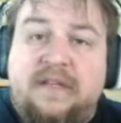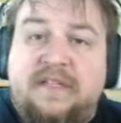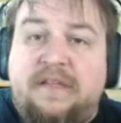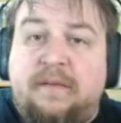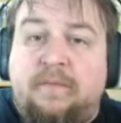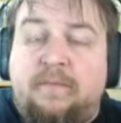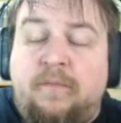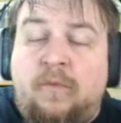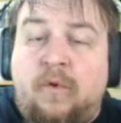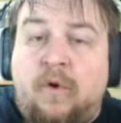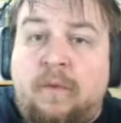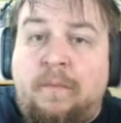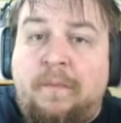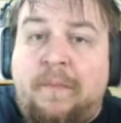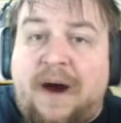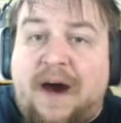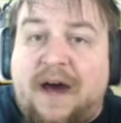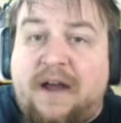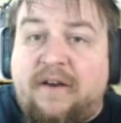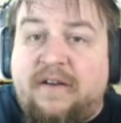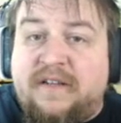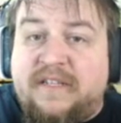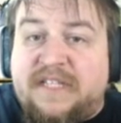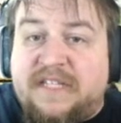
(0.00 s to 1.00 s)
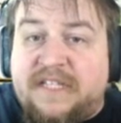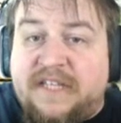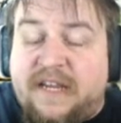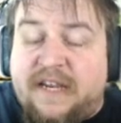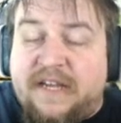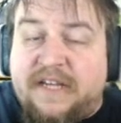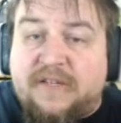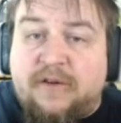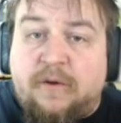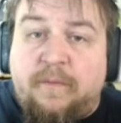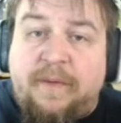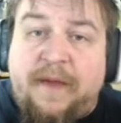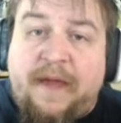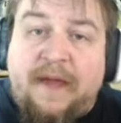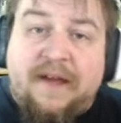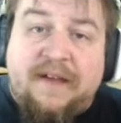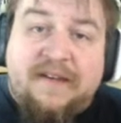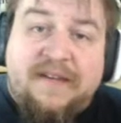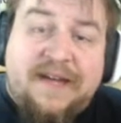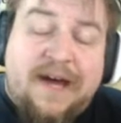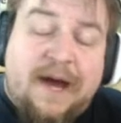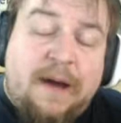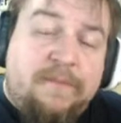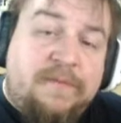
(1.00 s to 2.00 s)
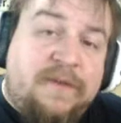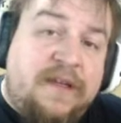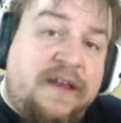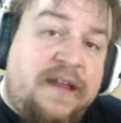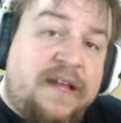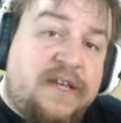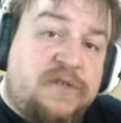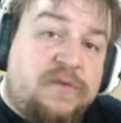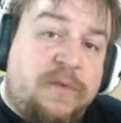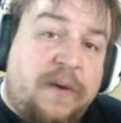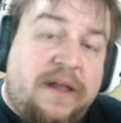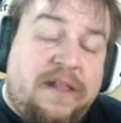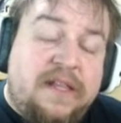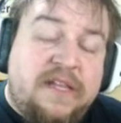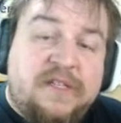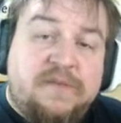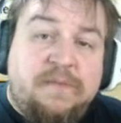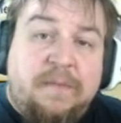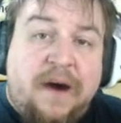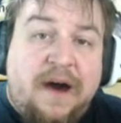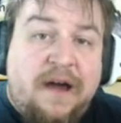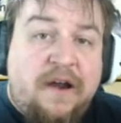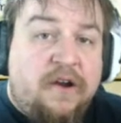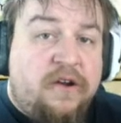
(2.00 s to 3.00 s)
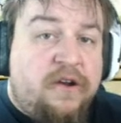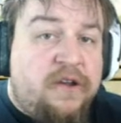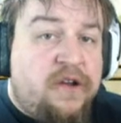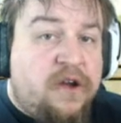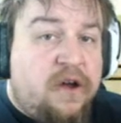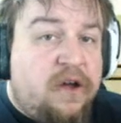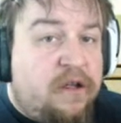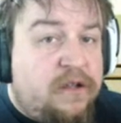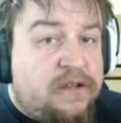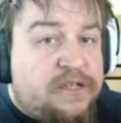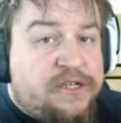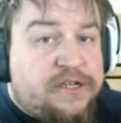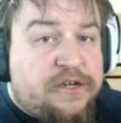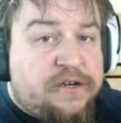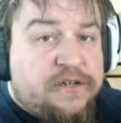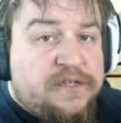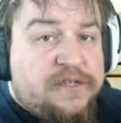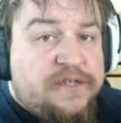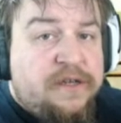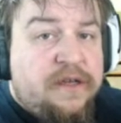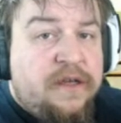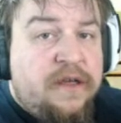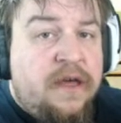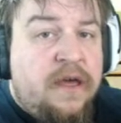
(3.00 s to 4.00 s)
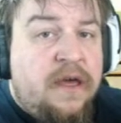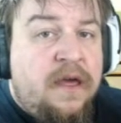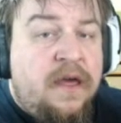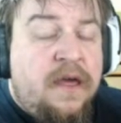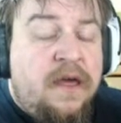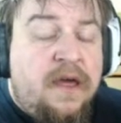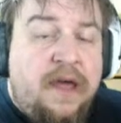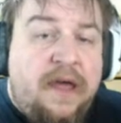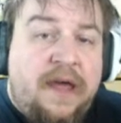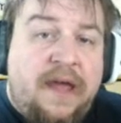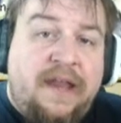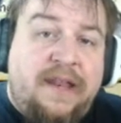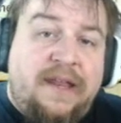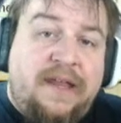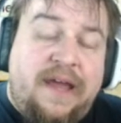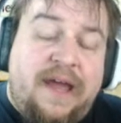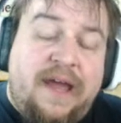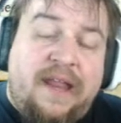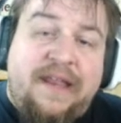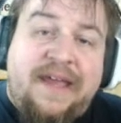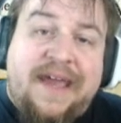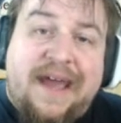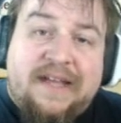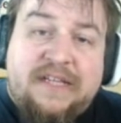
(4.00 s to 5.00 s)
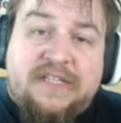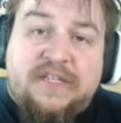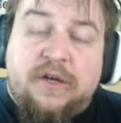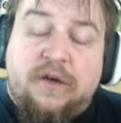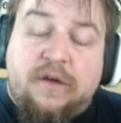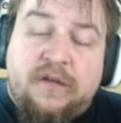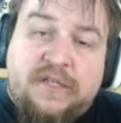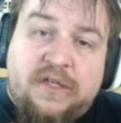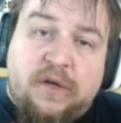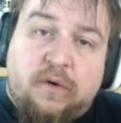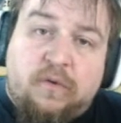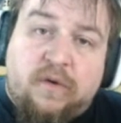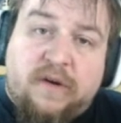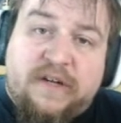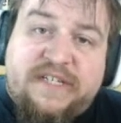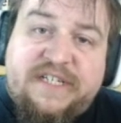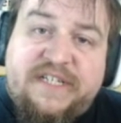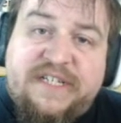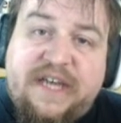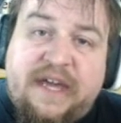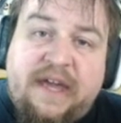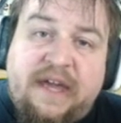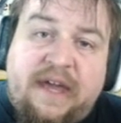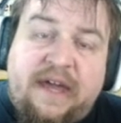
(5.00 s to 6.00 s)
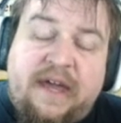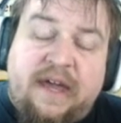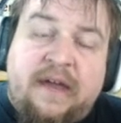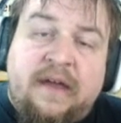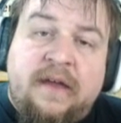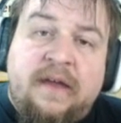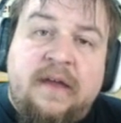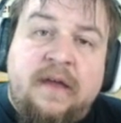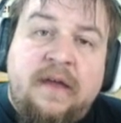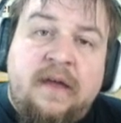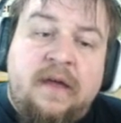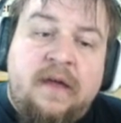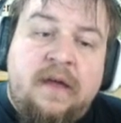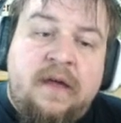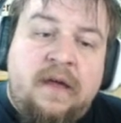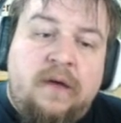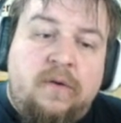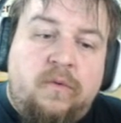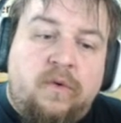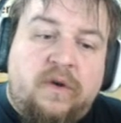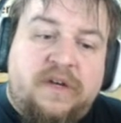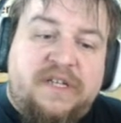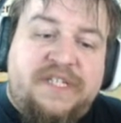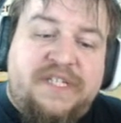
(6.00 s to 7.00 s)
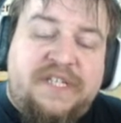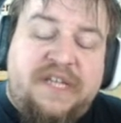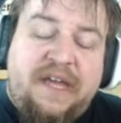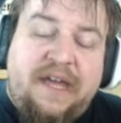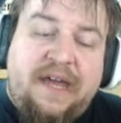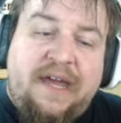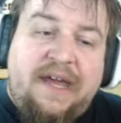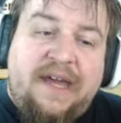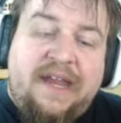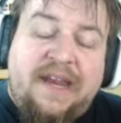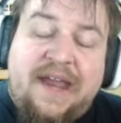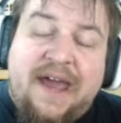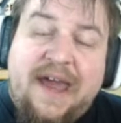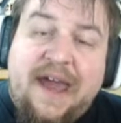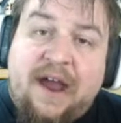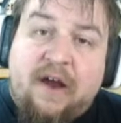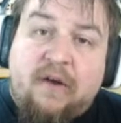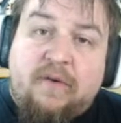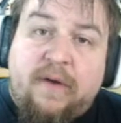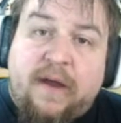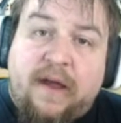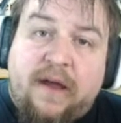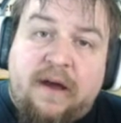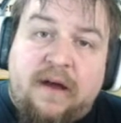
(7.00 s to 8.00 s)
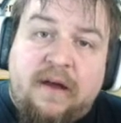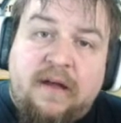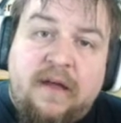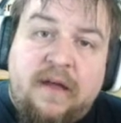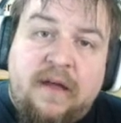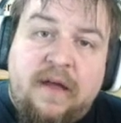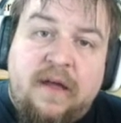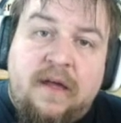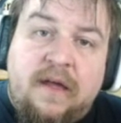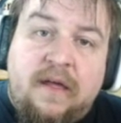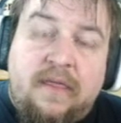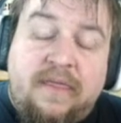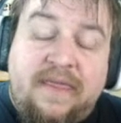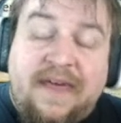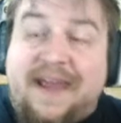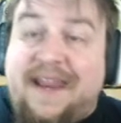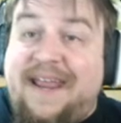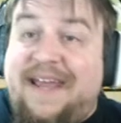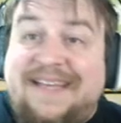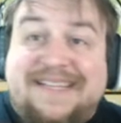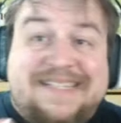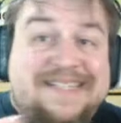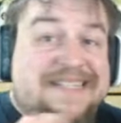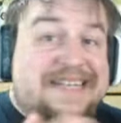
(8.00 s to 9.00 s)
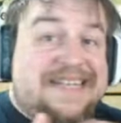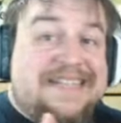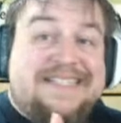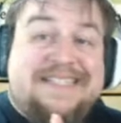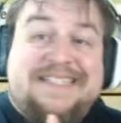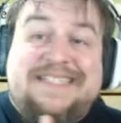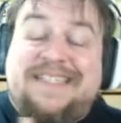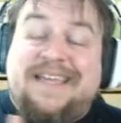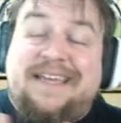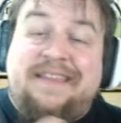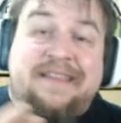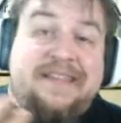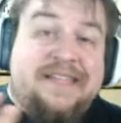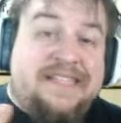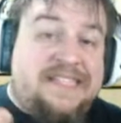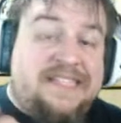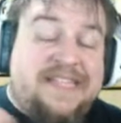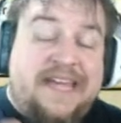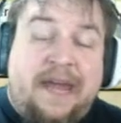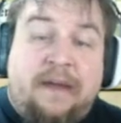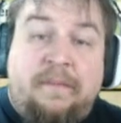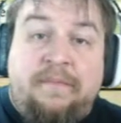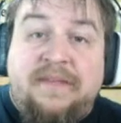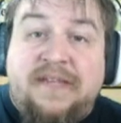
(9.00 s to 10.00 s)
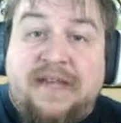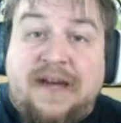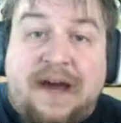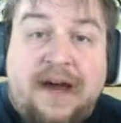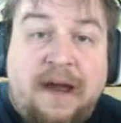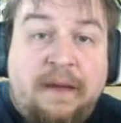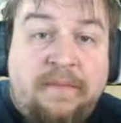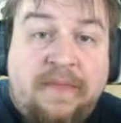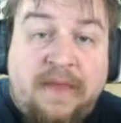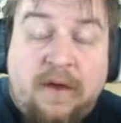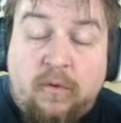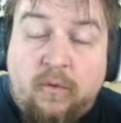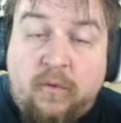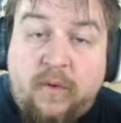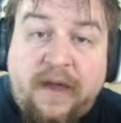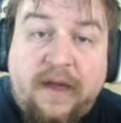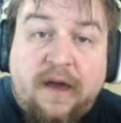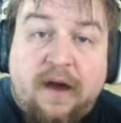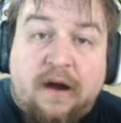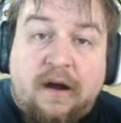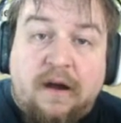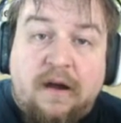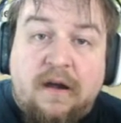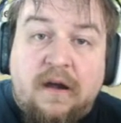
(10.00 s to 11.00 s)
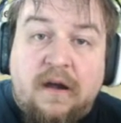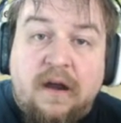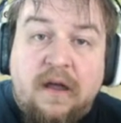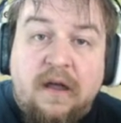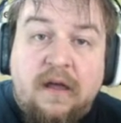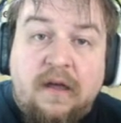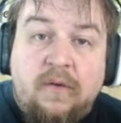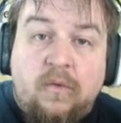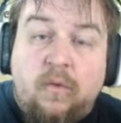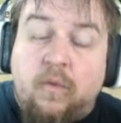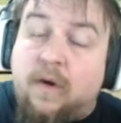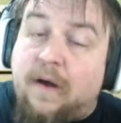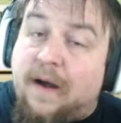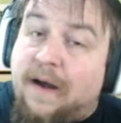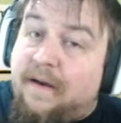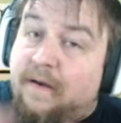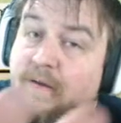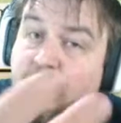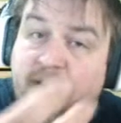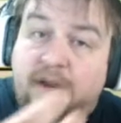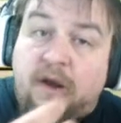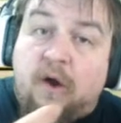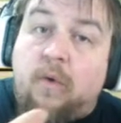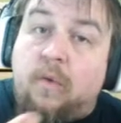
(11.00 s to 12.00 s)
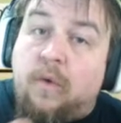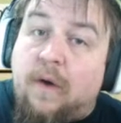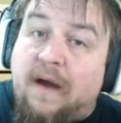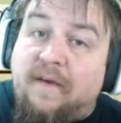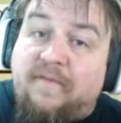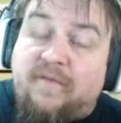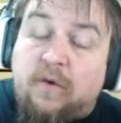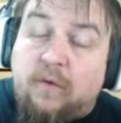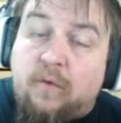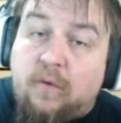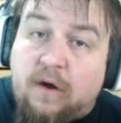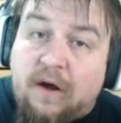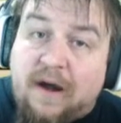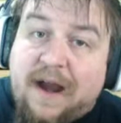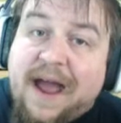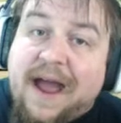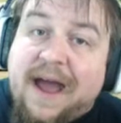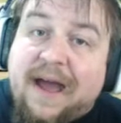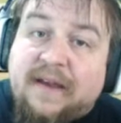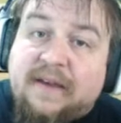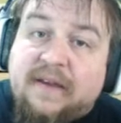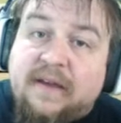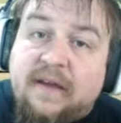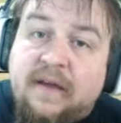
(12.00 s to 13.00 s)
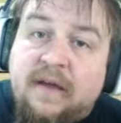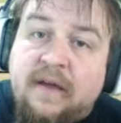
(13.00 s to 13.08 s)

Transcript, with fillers: More modern cities are being adopted as well as modern cultures, and and yet so so we're seeing we're seeing an area that exists in the same time that we are, where you know wherever we're at.